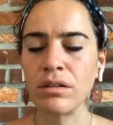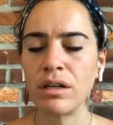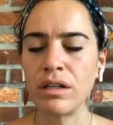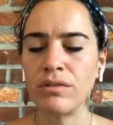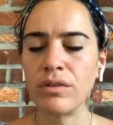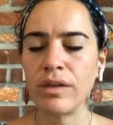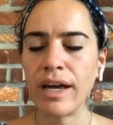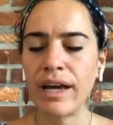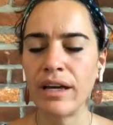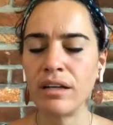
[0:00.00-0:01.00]
And if you
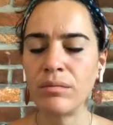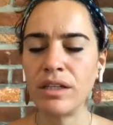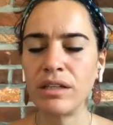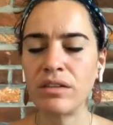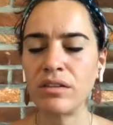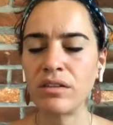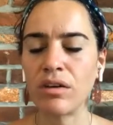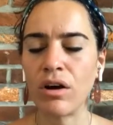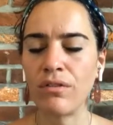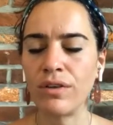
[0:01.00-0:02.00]
can, begin to
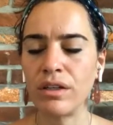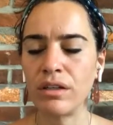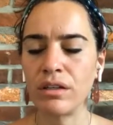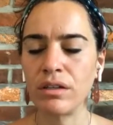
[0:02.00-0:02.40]
soften,